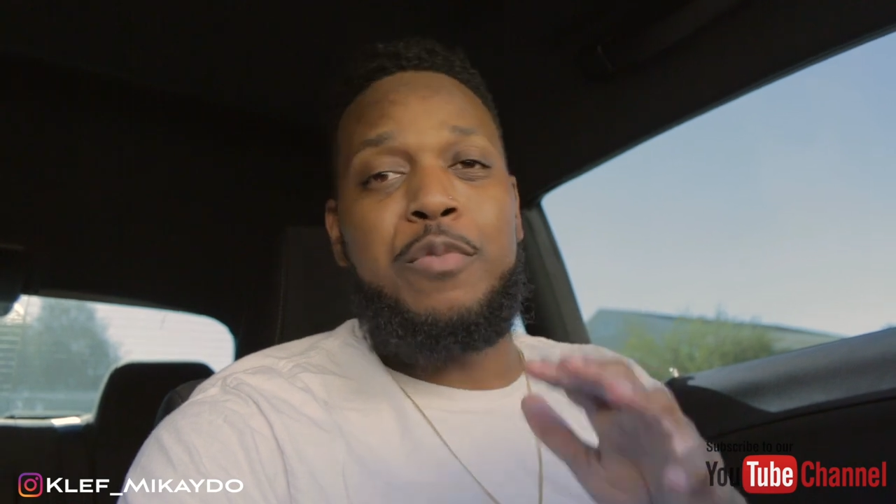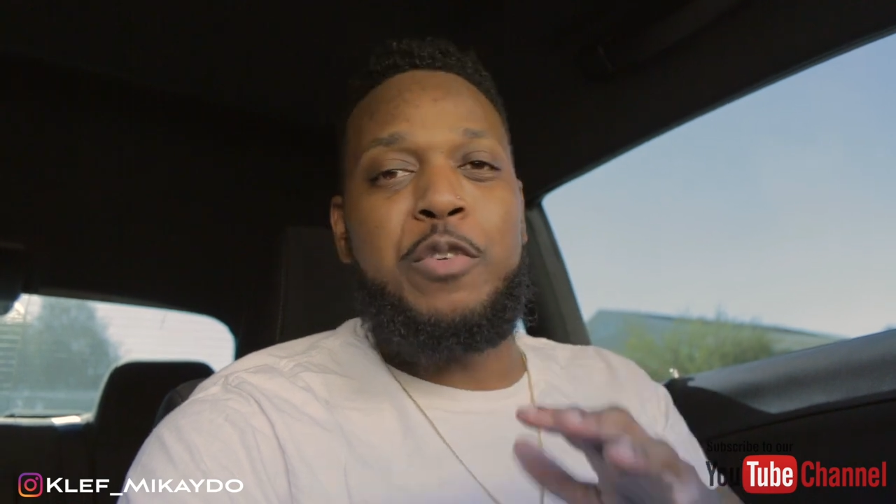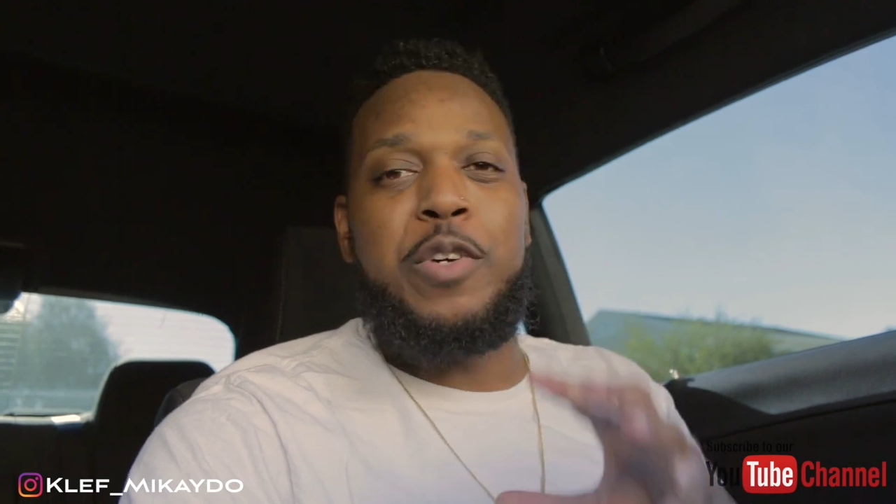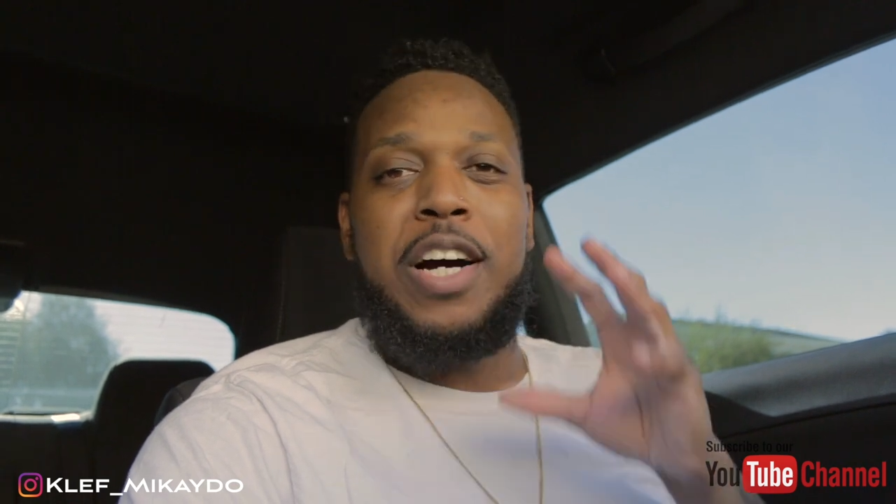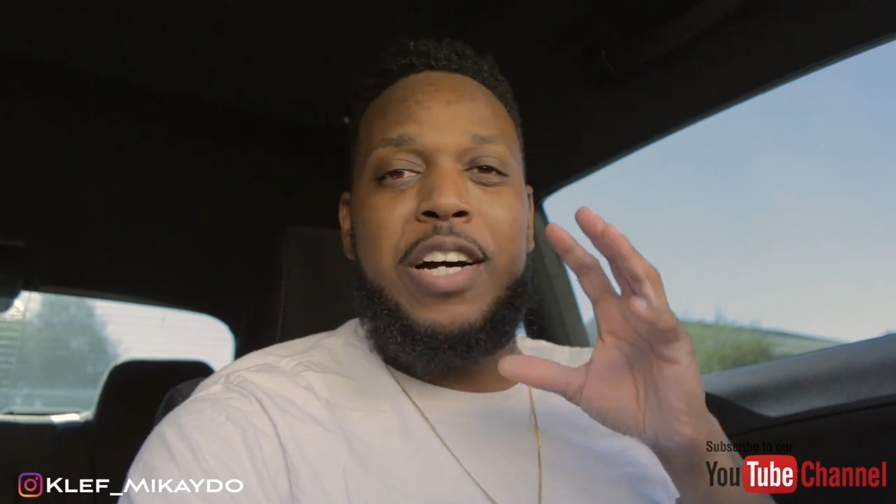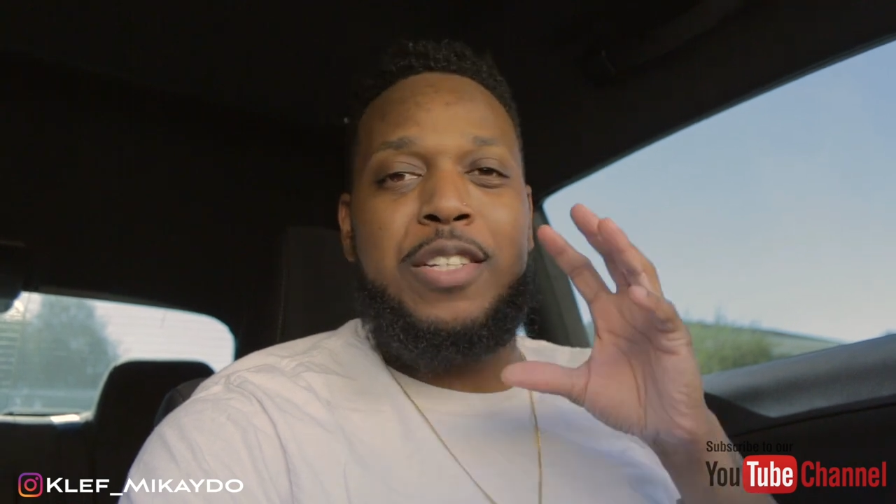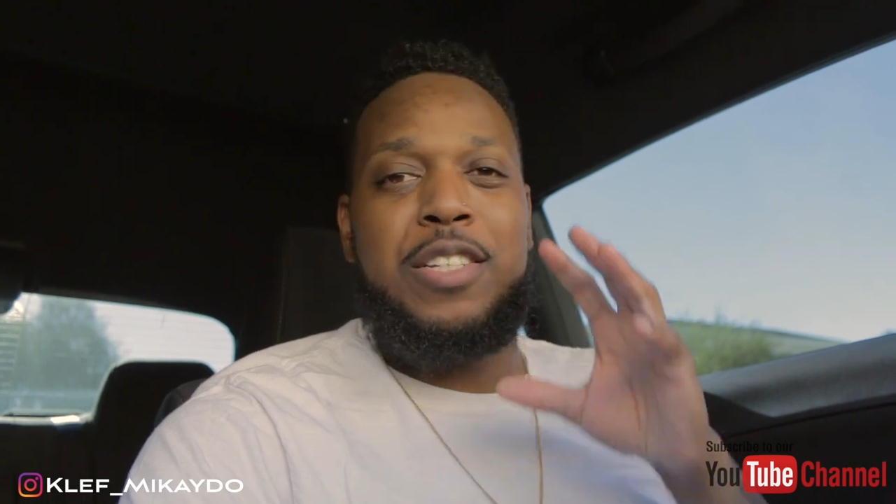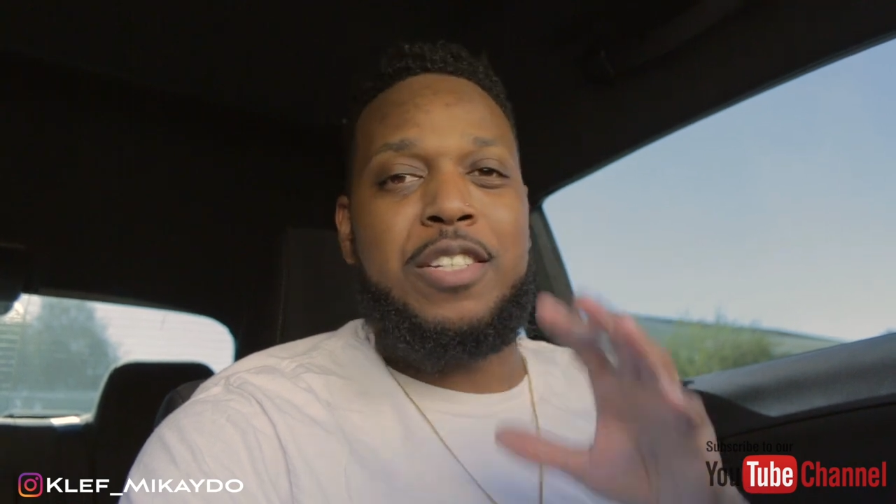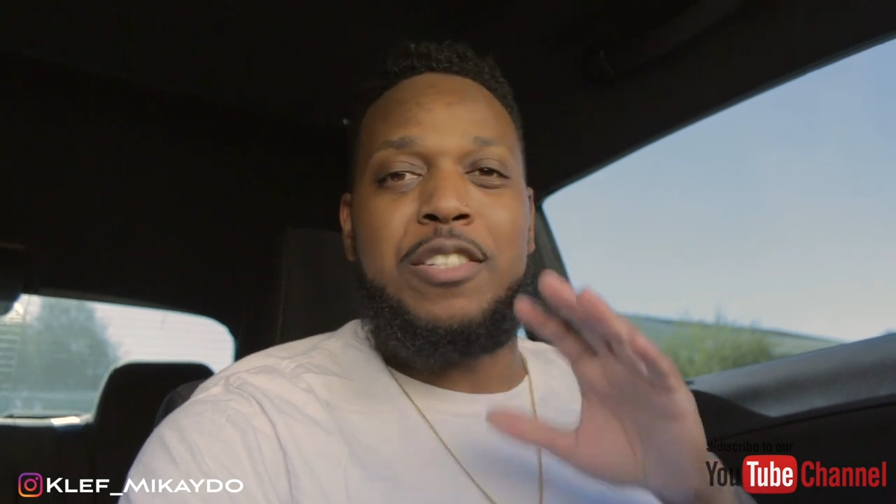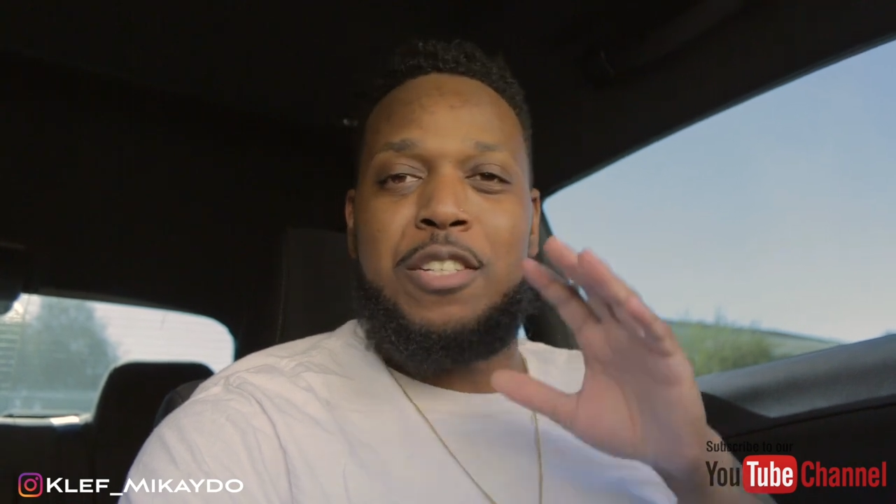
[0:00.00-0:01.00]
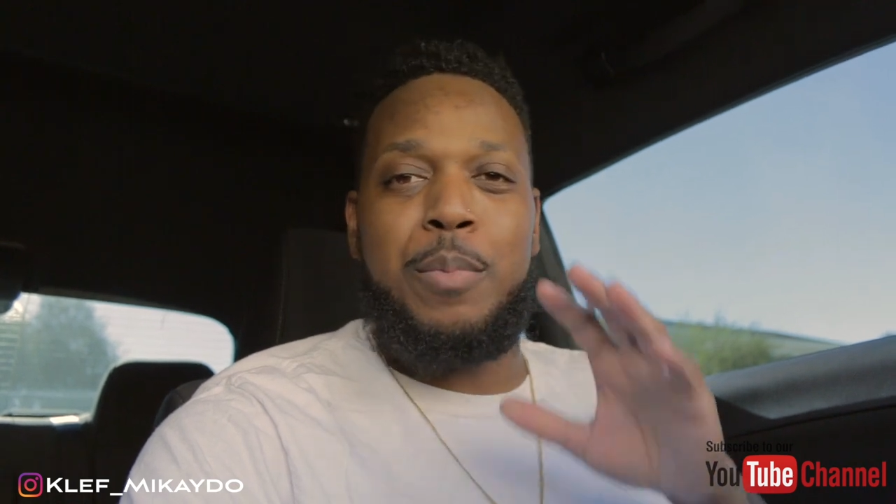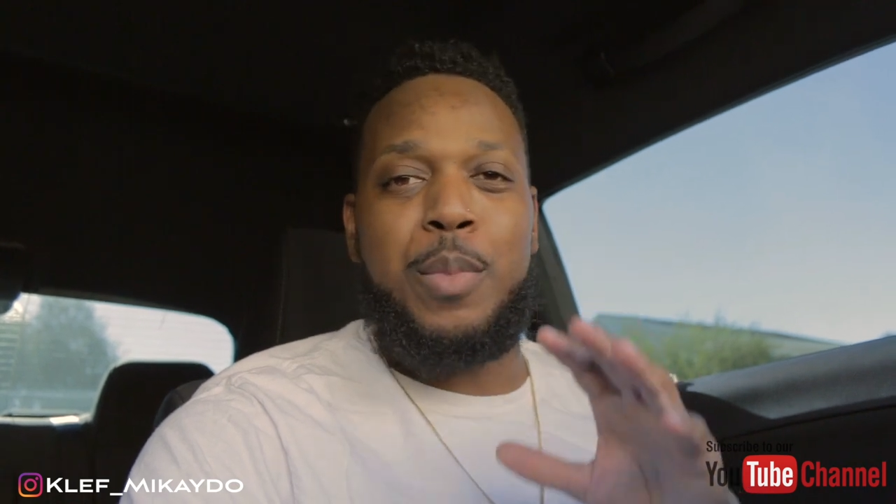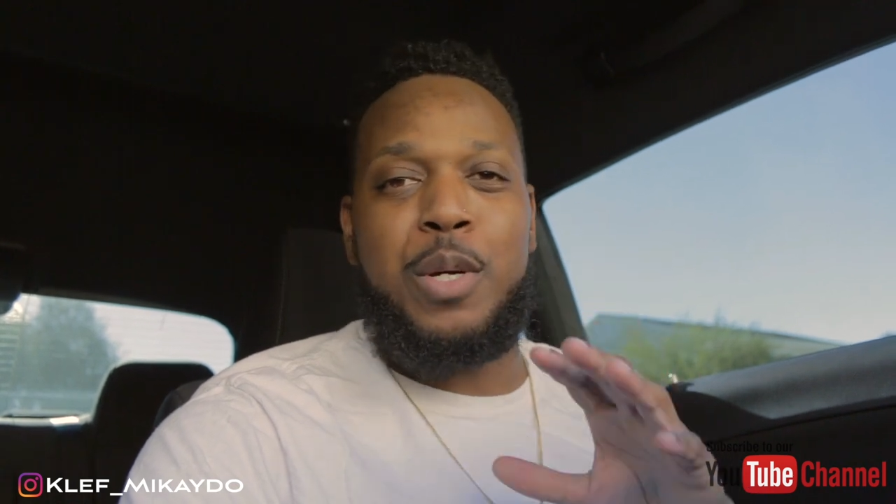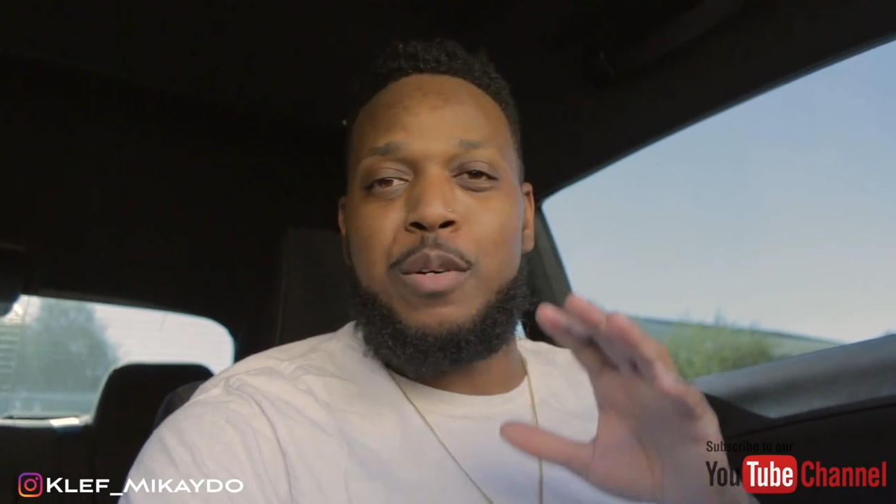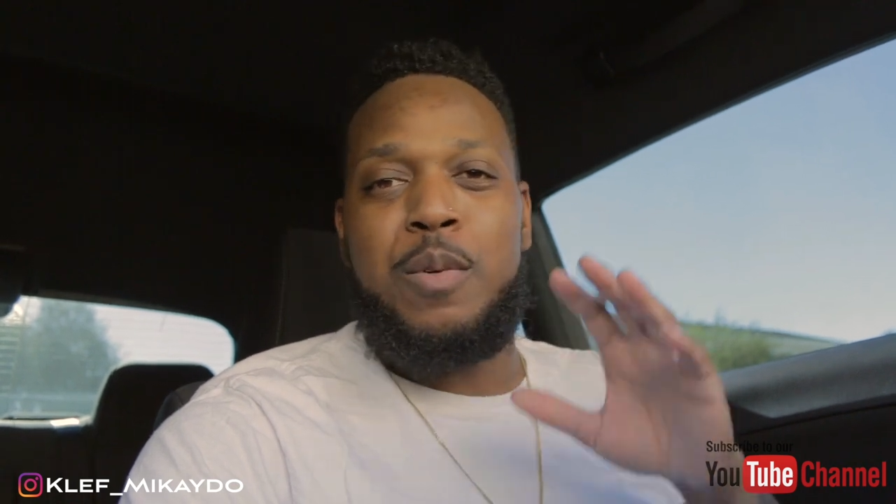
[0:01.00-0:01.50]
if you guys can just give
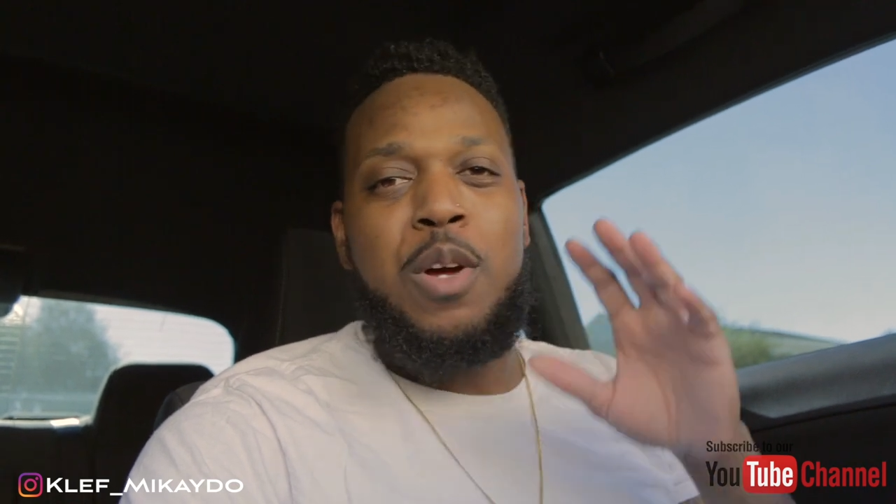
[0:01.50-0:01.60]
me a